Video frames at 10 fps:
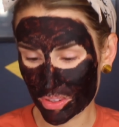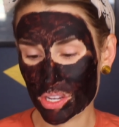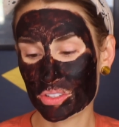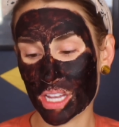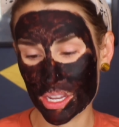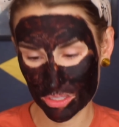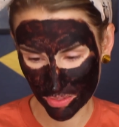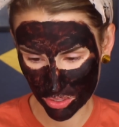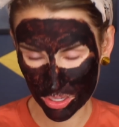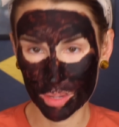videos? I use
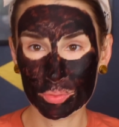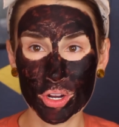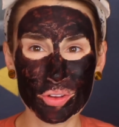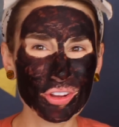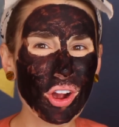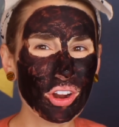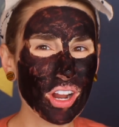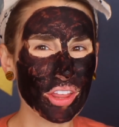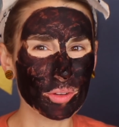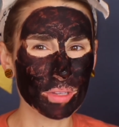Final Cut Pro. There are
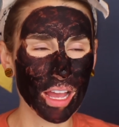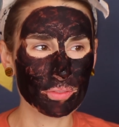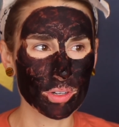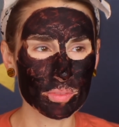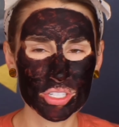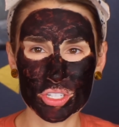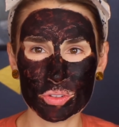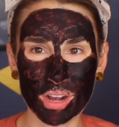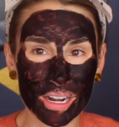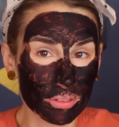other platforms
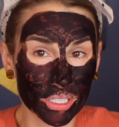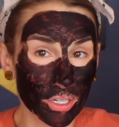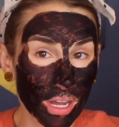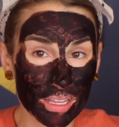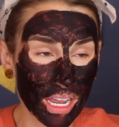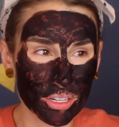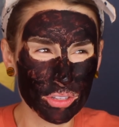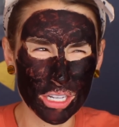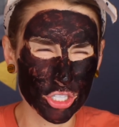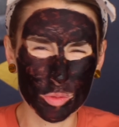too. I don't know. I know
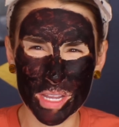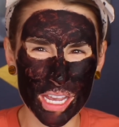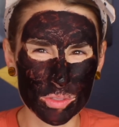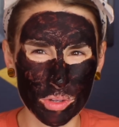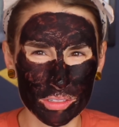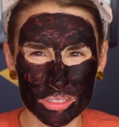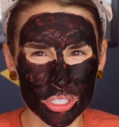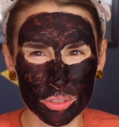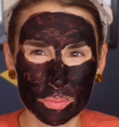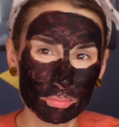Adobe has one
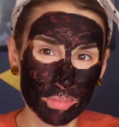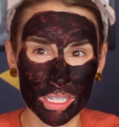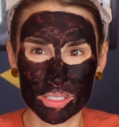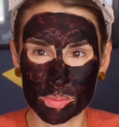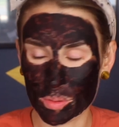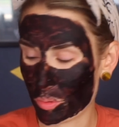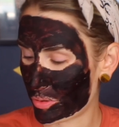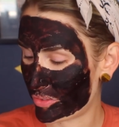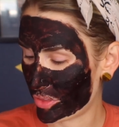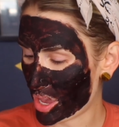too, and some people
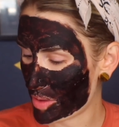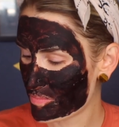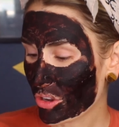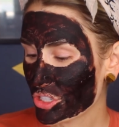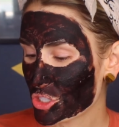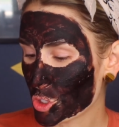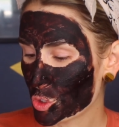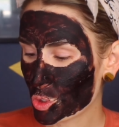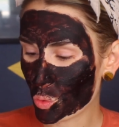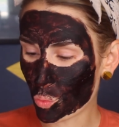prefer that. How
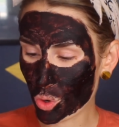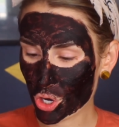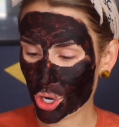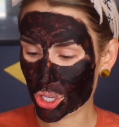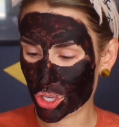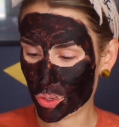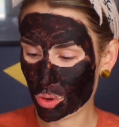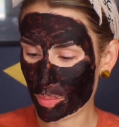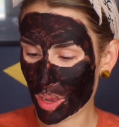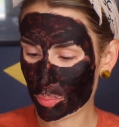concerned were
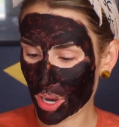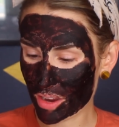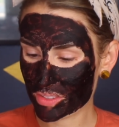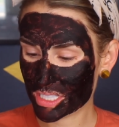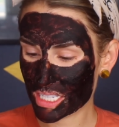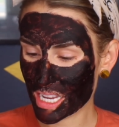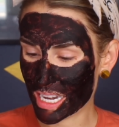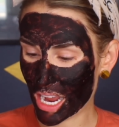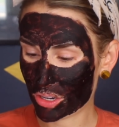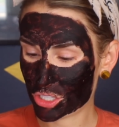you about privacy,
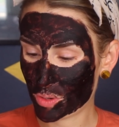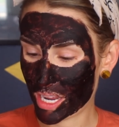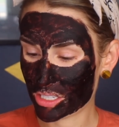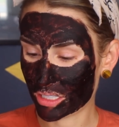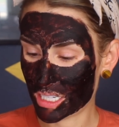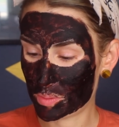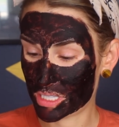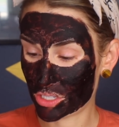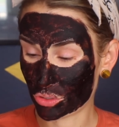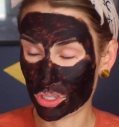and how did you handle any
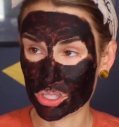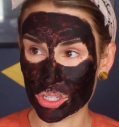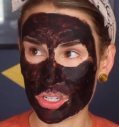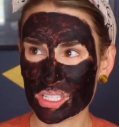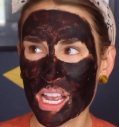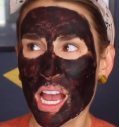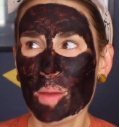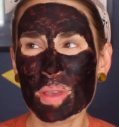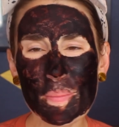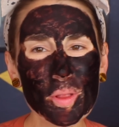potential concerns?
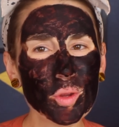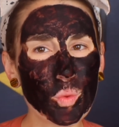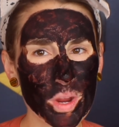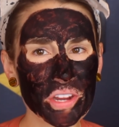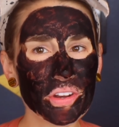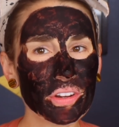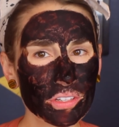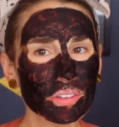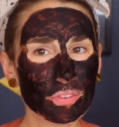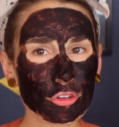People are weird,
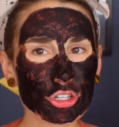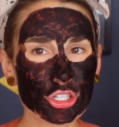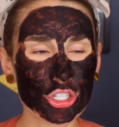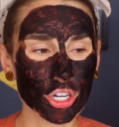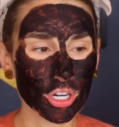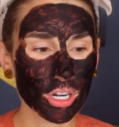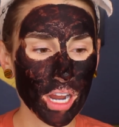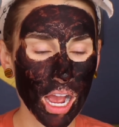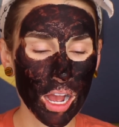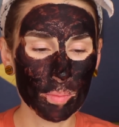for
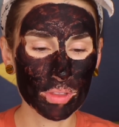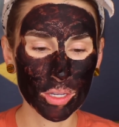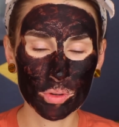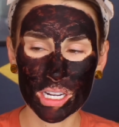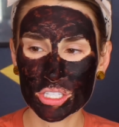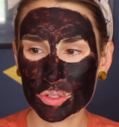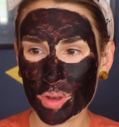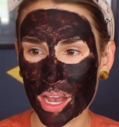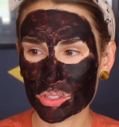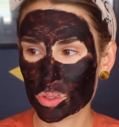sure. Like when I do
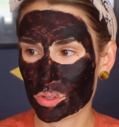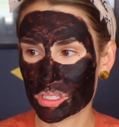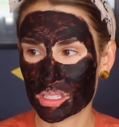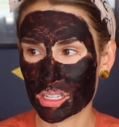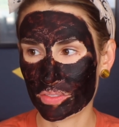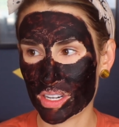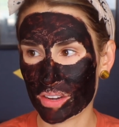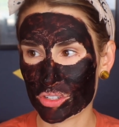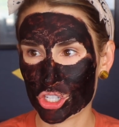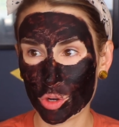house tours and stuff, I
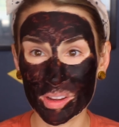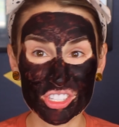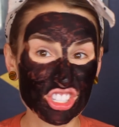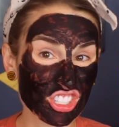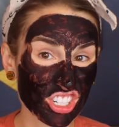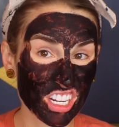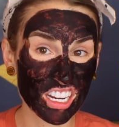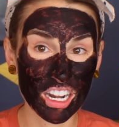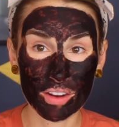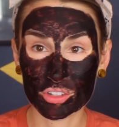never show my
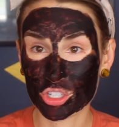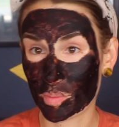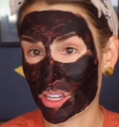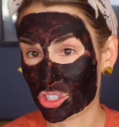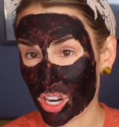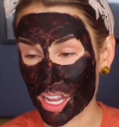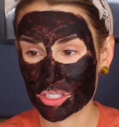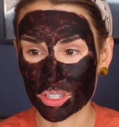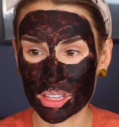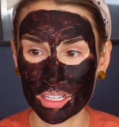street, I never show my
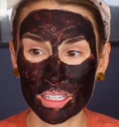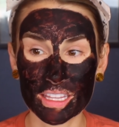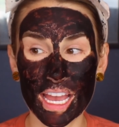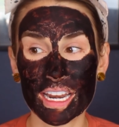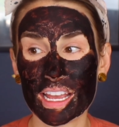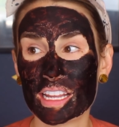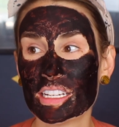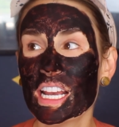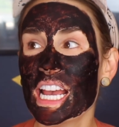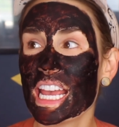address or anything like that.
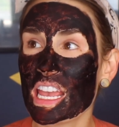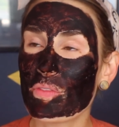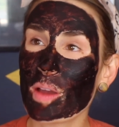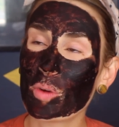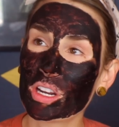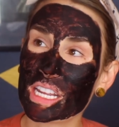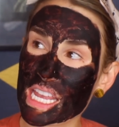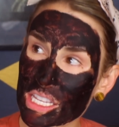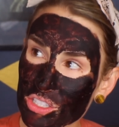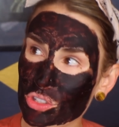And if I'm on
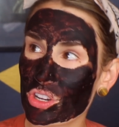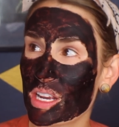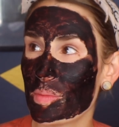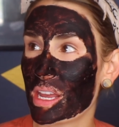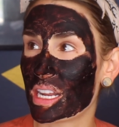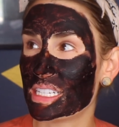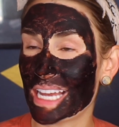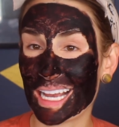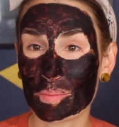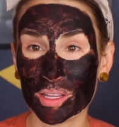Instagram and I
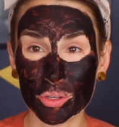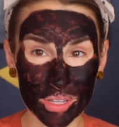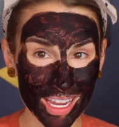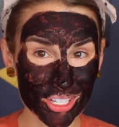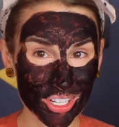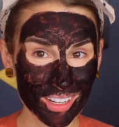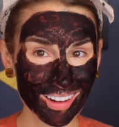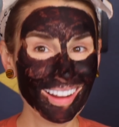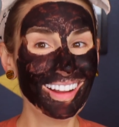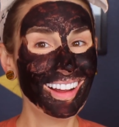tag my
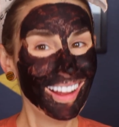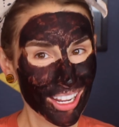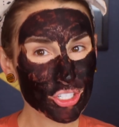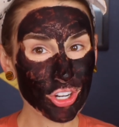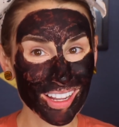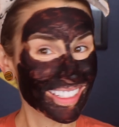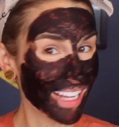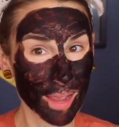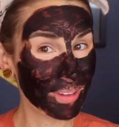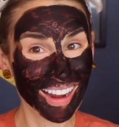location, trust,
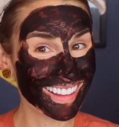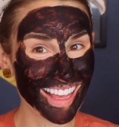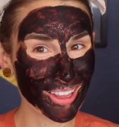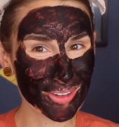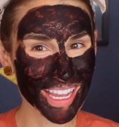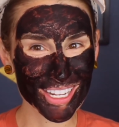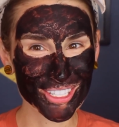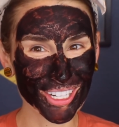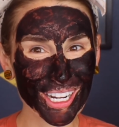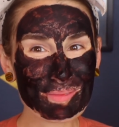I'm not in that
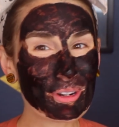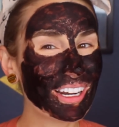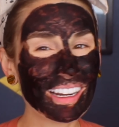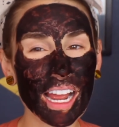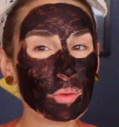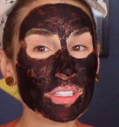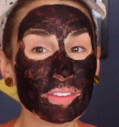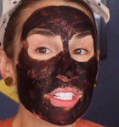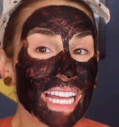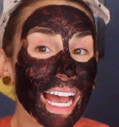location anymore. I will
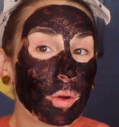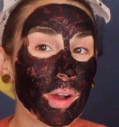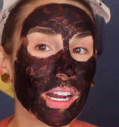never tag